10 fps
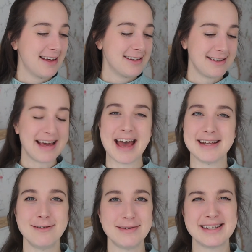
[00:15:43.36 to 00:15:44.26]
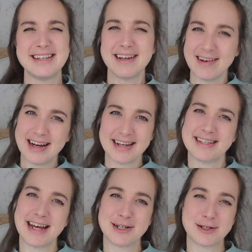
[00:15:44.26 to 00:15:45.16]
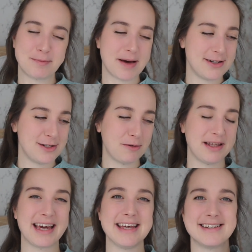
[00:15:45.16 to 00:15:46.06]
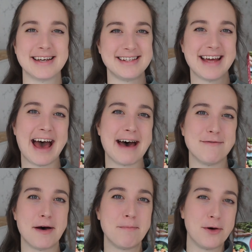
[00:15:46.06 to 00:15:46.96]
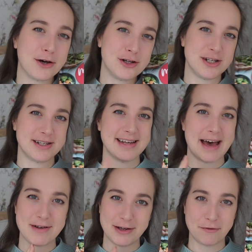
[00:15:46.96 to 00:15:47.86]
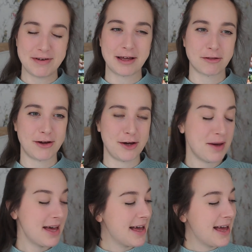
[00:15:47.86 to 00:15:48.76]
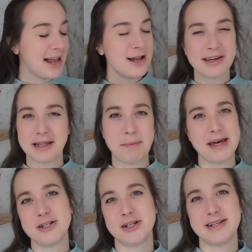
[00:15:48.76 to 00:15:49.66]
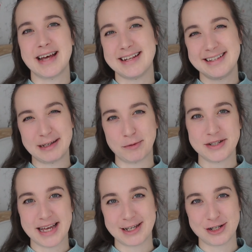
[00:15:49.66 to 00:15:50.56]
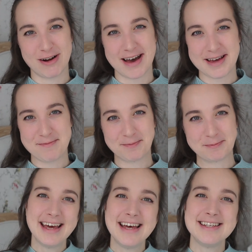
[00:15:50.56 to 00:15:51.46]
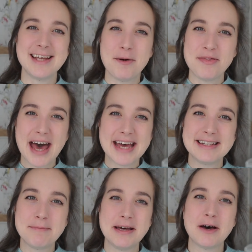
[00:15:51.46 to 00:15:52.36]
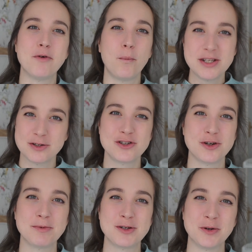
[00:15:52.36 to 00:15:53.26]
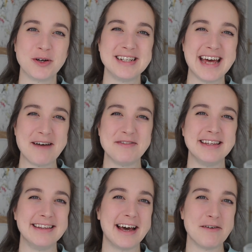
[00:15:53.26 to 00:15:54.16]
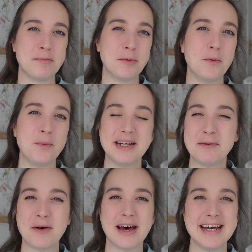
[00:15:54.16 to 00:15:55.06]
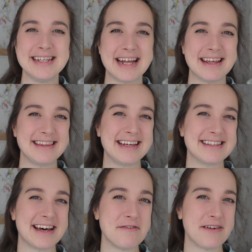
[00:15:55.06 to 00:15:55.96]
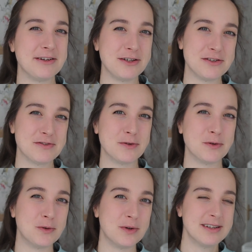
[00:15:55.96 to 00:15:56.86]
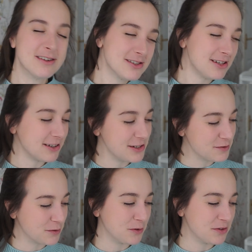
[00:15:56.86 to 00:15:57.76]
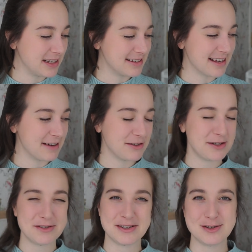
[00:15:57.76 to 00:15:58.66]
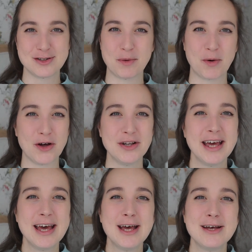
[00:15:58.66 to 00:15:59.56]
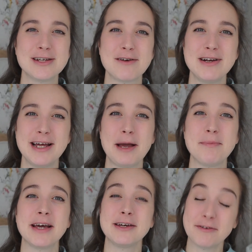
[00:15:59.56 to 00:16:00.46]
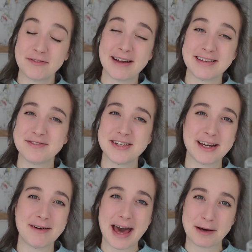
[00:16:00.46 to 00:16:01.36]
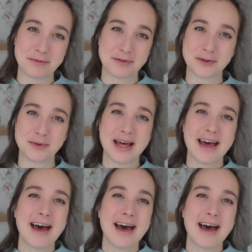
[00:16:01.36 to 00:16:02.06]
So yeah, it's not necessarily an essential, but I do think it's nice to have a book just to have a little flick through, look at the pictures and see what takes your eye. So that is a bit of a whistle-stop tour to everything that I've bought weaning-wise, and the things that I found useful, not so useful, things that I've used and so on. So I really hope that you found this video helpful.